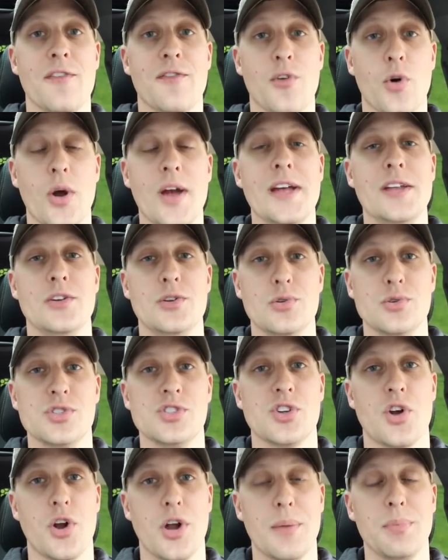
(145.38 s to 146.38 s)
for a new
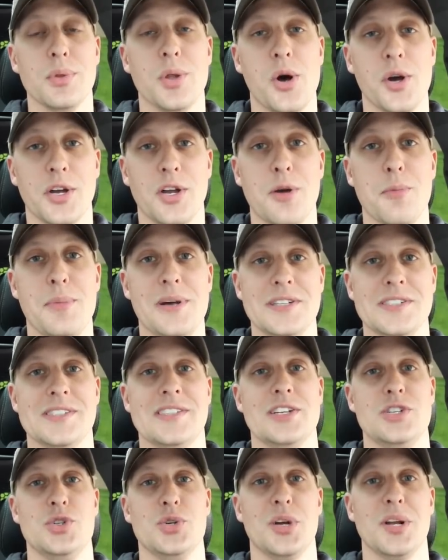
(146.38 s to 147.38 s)
startup lawn care
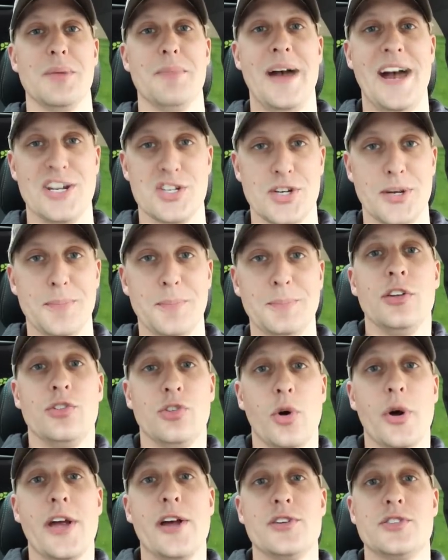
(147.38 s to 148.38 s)
business, as you can imagine.
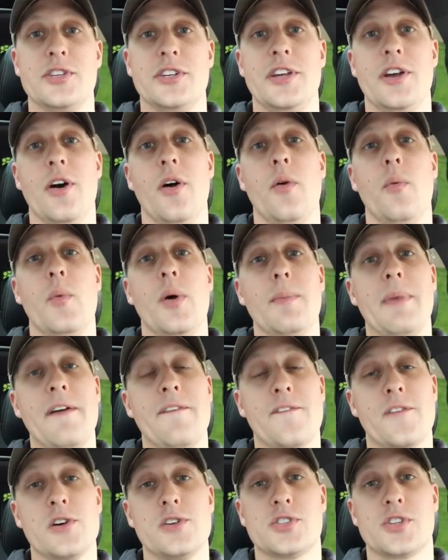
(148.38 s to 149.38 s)
So here's the deal. When my
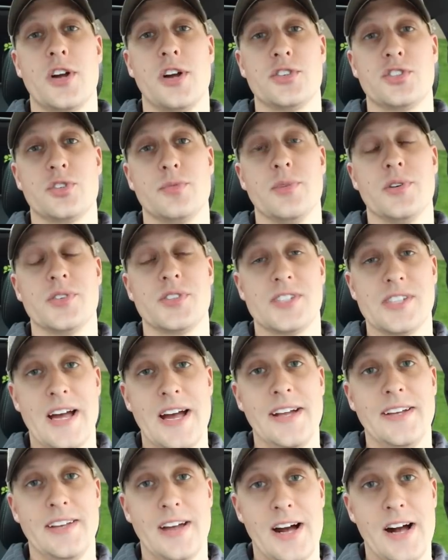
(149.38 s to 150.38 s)
first customer
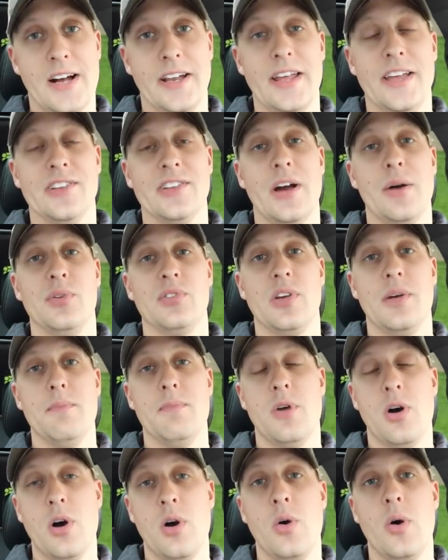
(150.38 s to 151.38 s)
signed on, as I was a
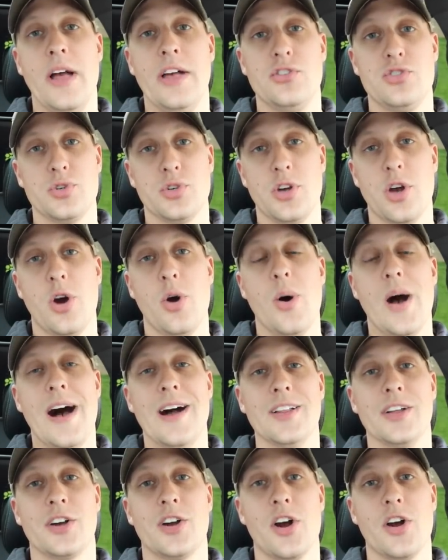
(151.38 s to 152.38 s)
mow as you go
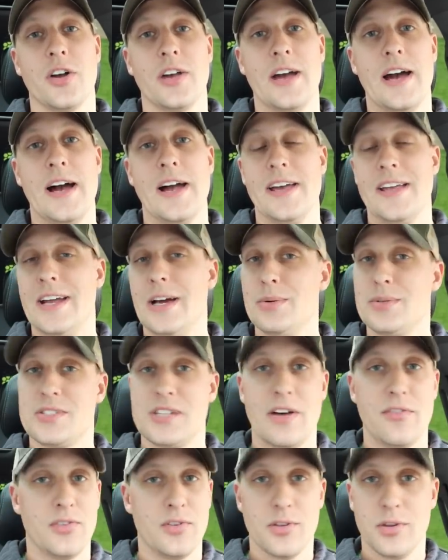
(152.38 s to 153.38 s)
a la carte guy, and I was
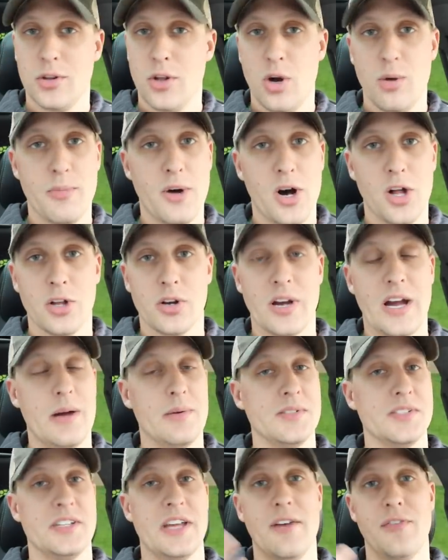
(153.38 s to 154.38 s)
definitely the lowballer, I
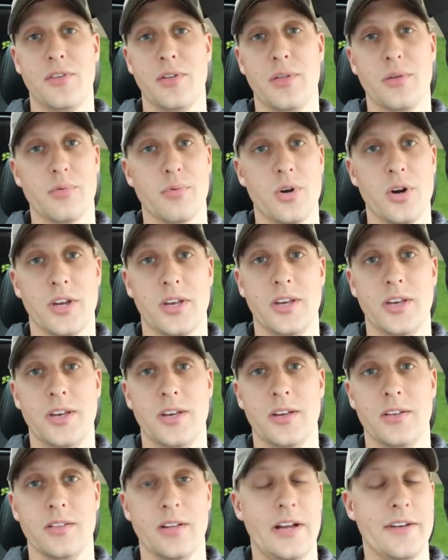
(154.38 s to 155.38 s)
was definitely the
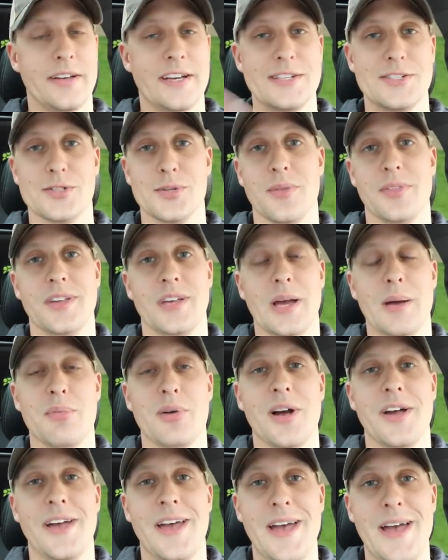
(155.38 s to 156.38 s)
rookie. A lot of you guys still think I
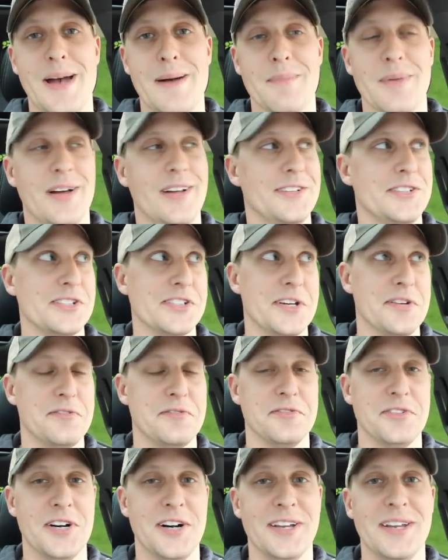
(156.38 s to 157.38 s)
probably am, just
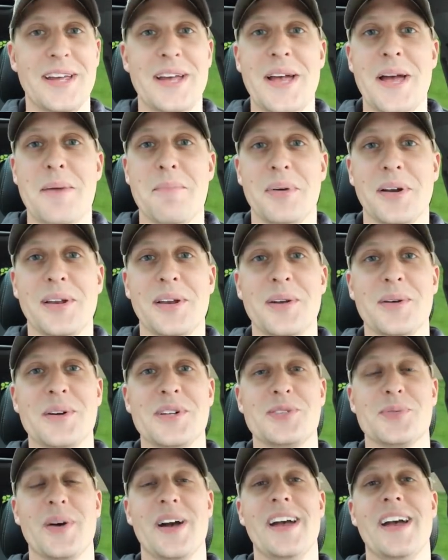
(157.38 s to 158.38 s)
having fun. But any
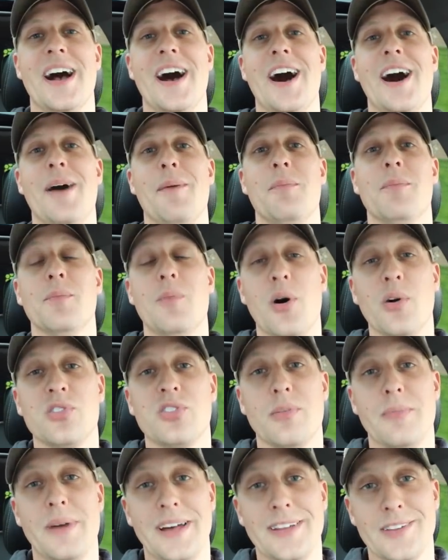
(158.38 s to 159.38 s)
which way,
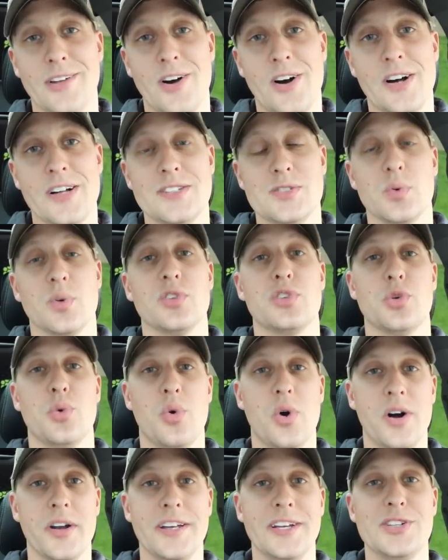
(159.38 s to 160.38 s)
most of my lawns were
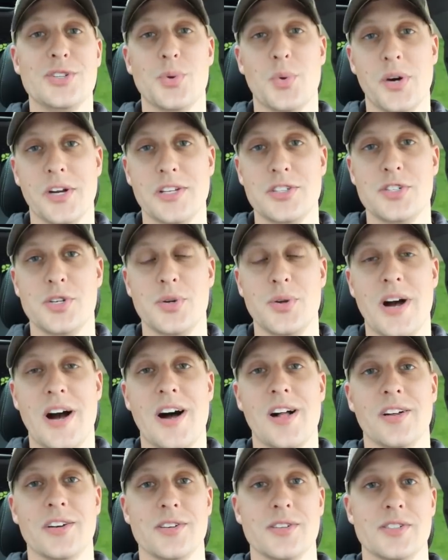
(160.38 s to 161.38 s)
$20,
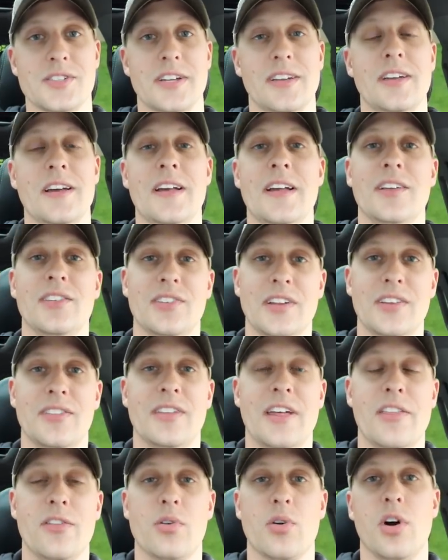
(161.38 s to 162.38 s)
$22, and since
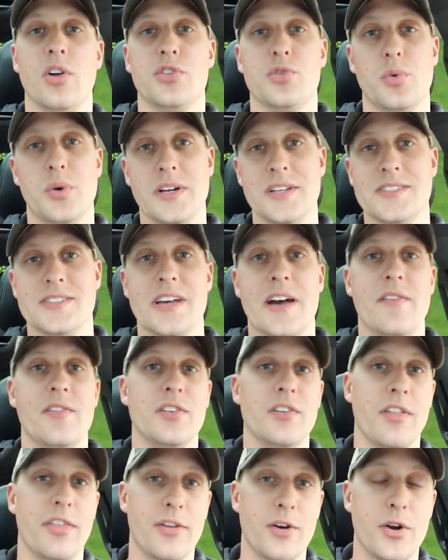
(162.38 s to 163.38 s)
then they're all
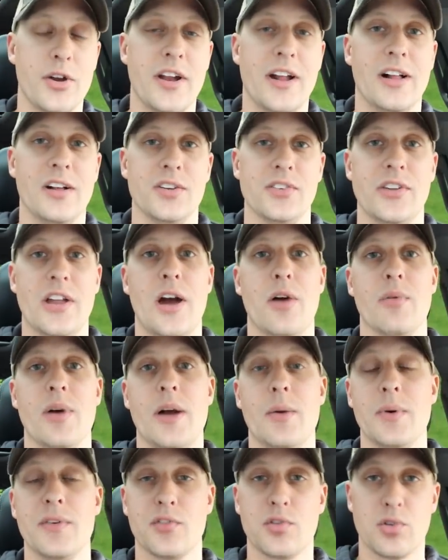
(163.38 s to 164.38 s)
$27 to $30 now,
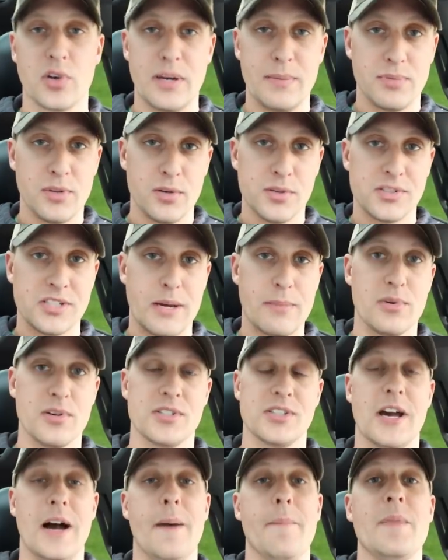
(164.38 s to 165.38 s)
right? We've creeped those
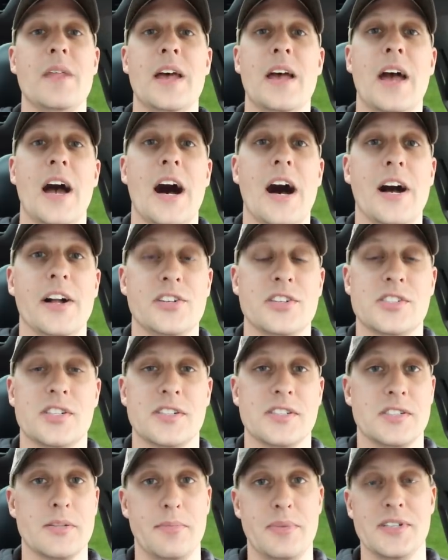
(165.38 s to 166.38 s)
numbers up just
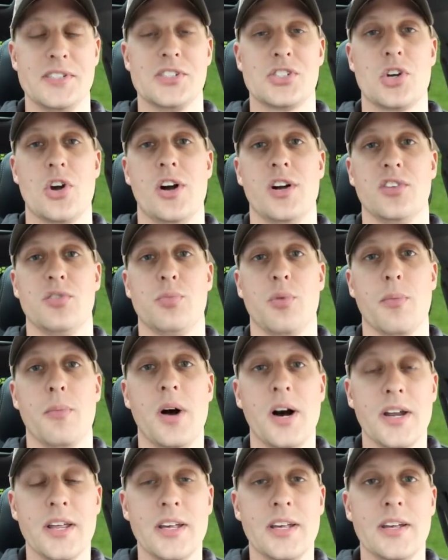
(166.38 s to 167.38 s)
because the business costs more
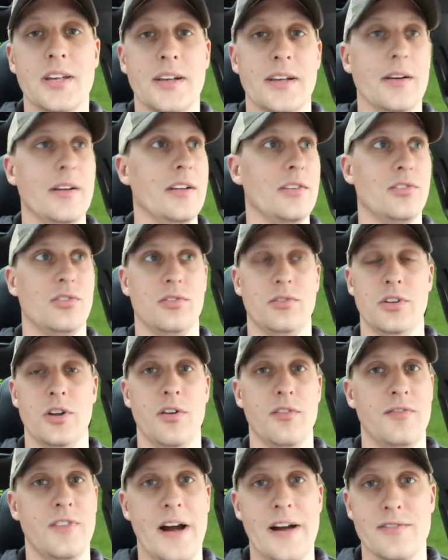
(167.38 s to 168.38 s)
money. It's, you
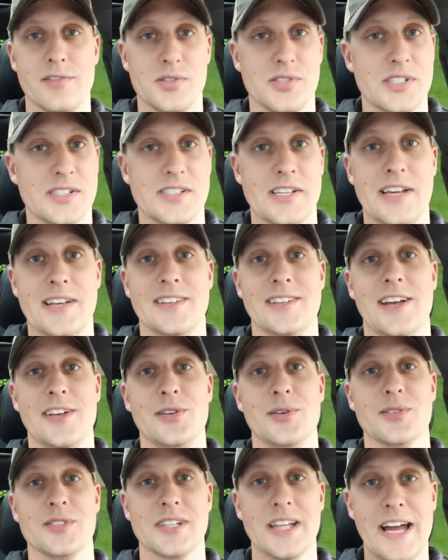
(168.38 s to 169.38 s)
know, 5 or 6, 8, 10
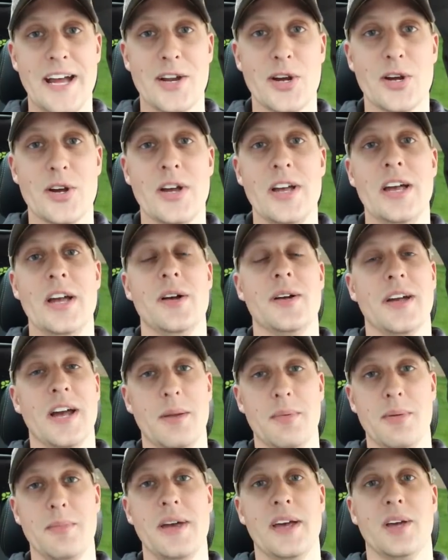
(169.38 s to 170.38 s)
years later, got
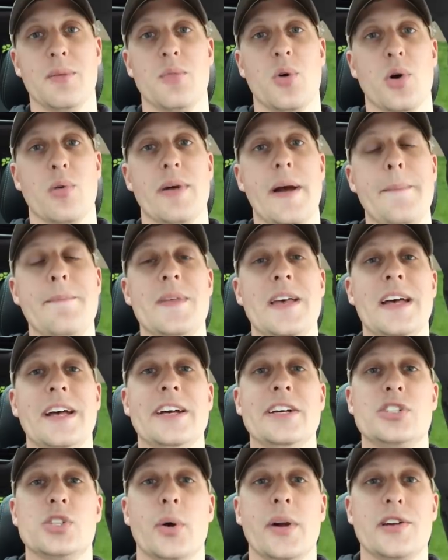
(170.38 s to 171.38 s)
to be making more, right?
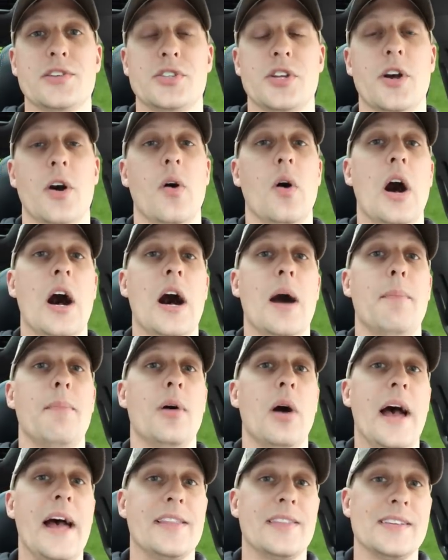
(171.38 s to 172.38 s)
So here's the deal.
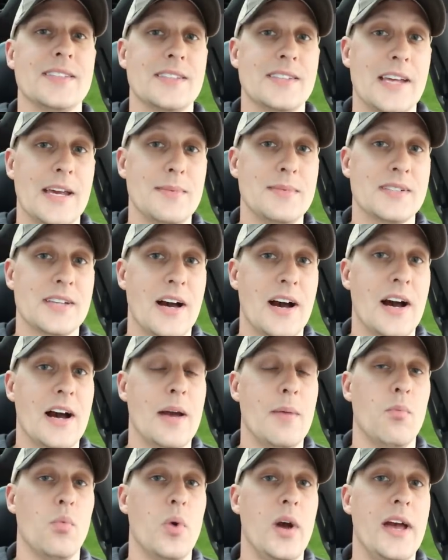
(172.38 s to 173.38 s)
But at the same
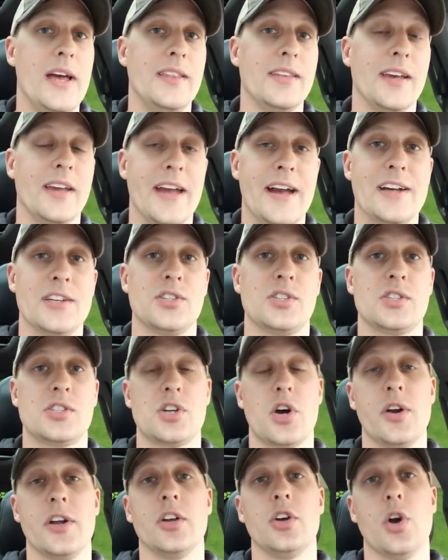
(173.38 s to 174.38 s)
time, when the gas
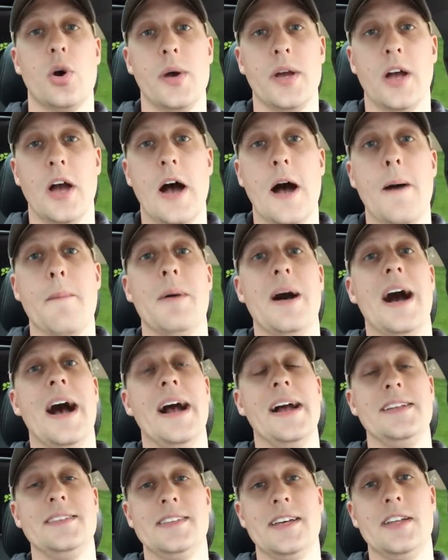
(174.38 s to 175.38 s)
started going up,
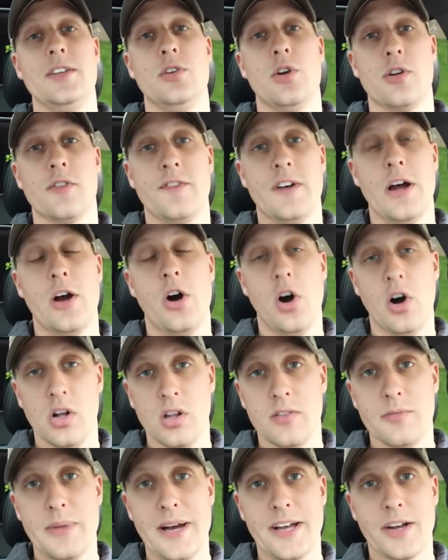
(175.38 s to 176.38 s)
I did notify
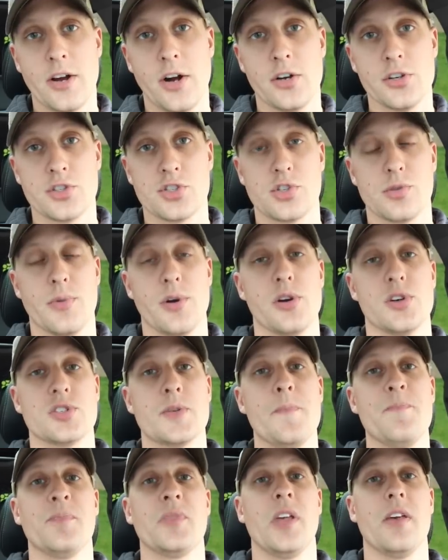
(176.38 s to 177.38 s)
all of my
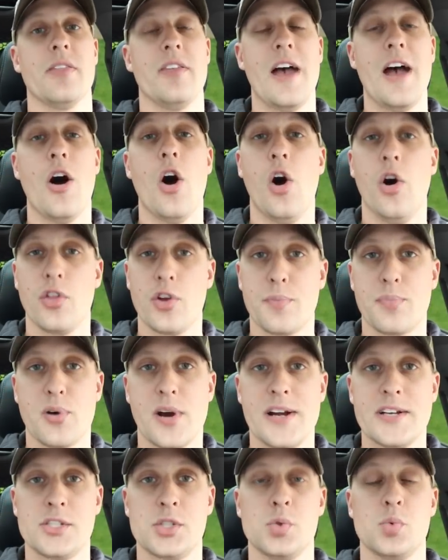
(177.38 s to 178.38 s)
customers that all their
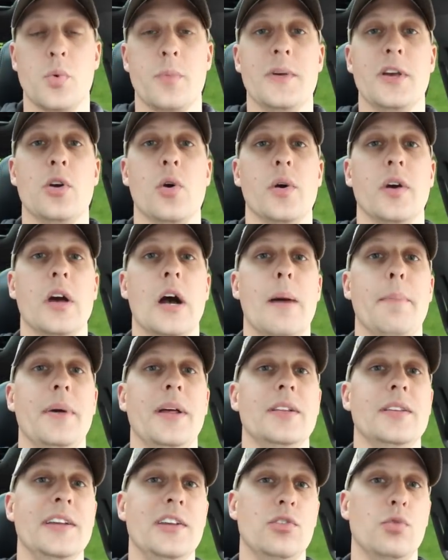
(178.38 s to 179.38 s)
prices would be going up
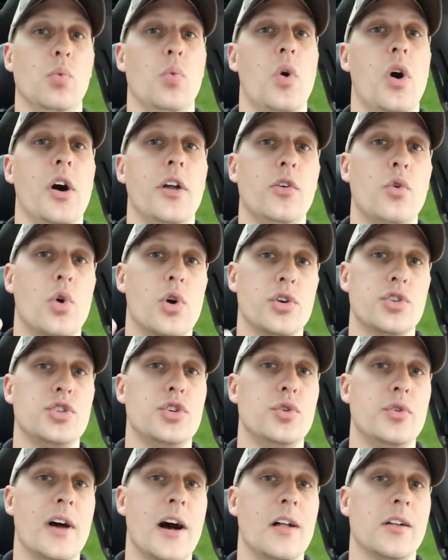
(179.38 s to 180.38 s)
at least $1 or
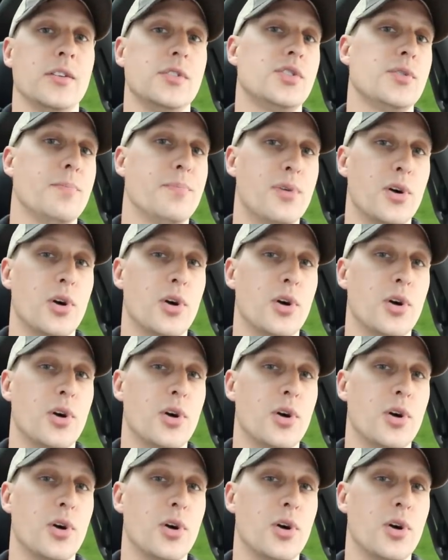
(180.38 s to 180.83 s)
$2